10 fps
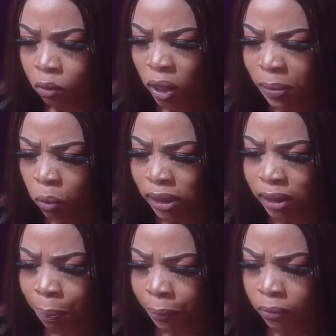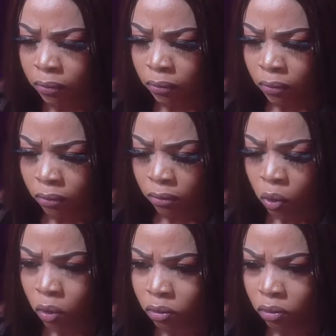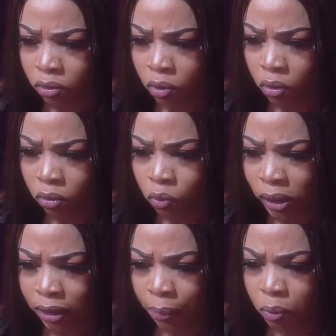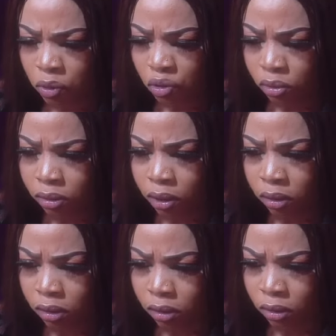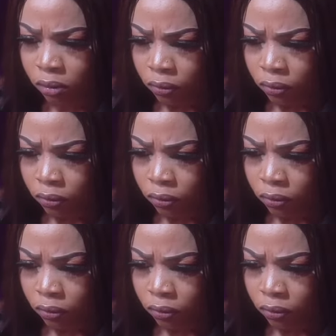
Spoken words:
Where's my WhatsApp? Call on WhatsApp. What nonsense?